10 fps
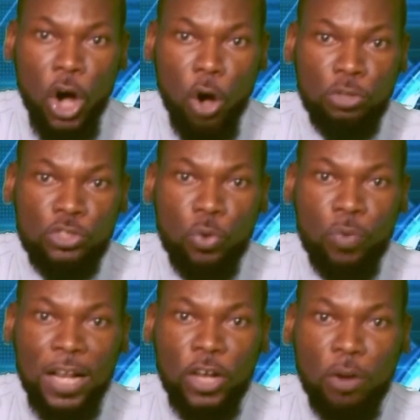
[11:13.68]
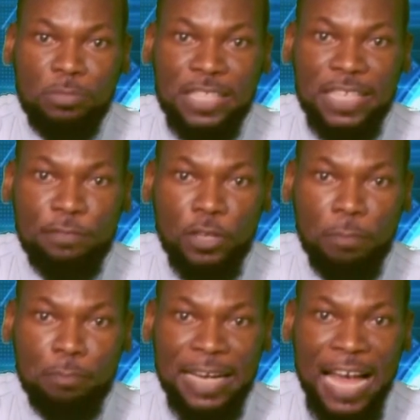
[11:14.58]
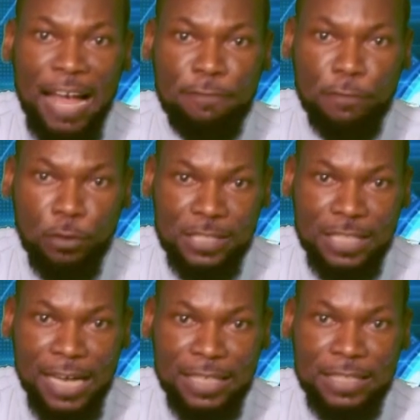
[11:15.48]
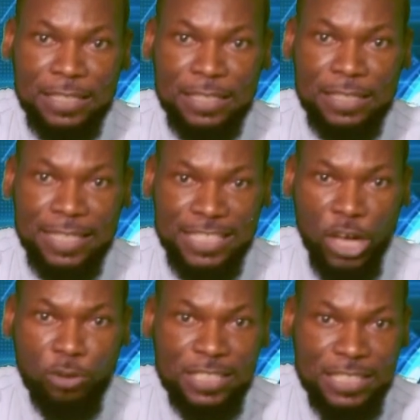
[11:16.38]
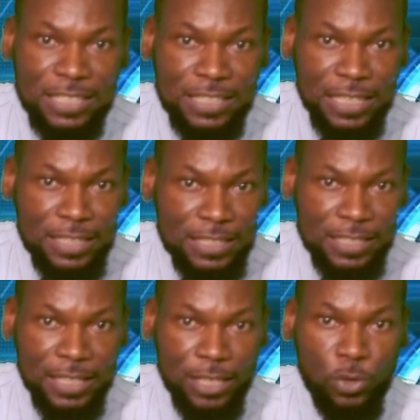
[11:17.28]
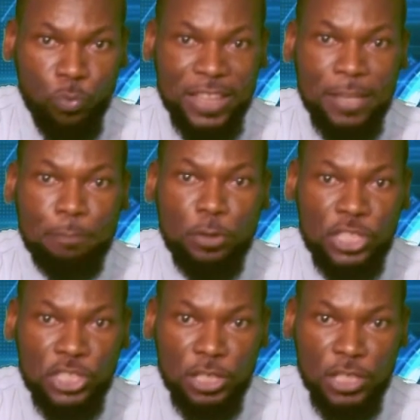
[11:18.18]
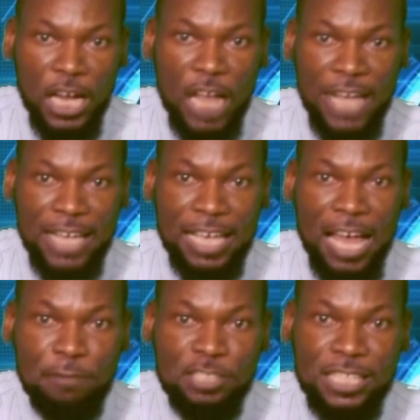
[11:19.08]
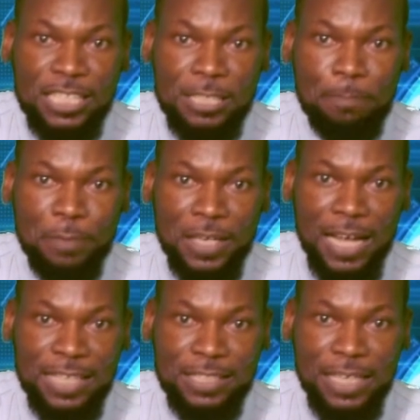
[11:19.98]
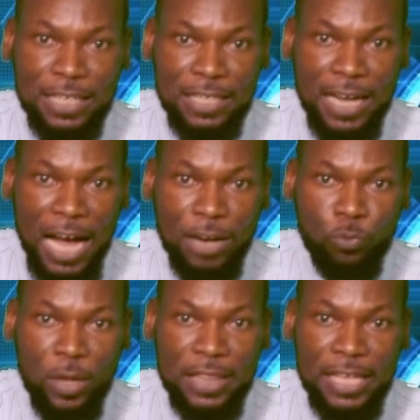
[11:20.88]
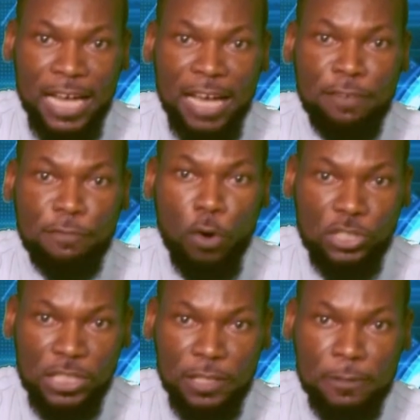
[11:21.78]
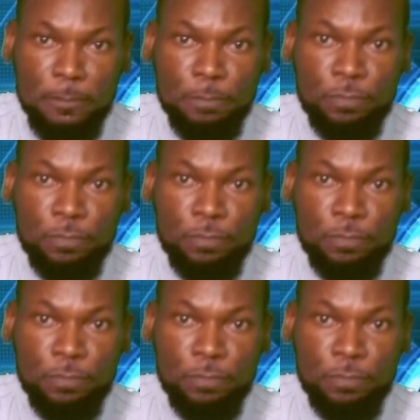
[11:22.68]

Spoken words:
Also welcomes the development efforts and its consistency with the position the FCCP has taken and what they are enforcing.